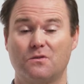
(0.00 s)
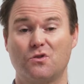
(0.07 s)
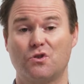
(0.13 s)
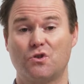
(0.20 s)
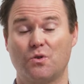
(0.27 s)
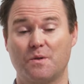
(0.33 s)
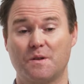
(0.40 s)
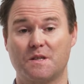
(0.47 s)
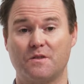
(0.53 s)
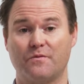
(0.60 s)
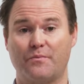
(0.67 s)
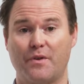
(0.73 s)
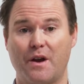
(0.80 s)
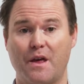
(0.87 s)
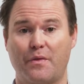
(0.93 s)
shortness
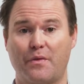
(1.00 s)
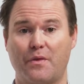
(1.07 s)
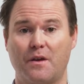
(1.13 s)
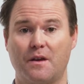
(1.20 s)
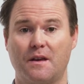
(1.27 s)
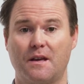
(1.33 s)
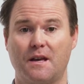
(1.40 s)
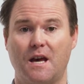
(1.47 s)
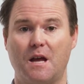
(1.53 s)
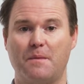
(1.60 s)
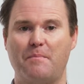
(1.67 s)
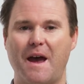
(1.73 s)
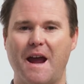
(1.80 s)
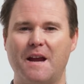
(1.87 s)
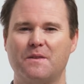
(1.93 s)
of breath,
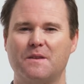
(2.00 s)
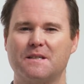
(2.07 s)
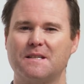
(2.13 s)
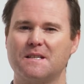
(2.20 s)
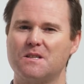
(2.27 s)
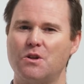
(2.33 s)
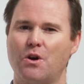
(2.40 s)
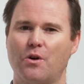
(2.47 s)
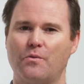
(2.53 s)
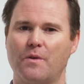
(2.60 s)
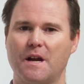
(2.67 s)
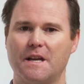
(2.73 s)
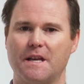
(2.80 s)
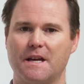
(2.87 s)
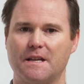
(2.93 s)
and pain that does not
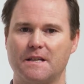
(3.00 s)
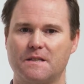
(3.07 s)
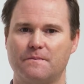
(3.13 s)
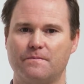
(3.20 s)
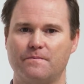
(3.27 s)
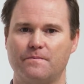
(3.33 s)
radiate.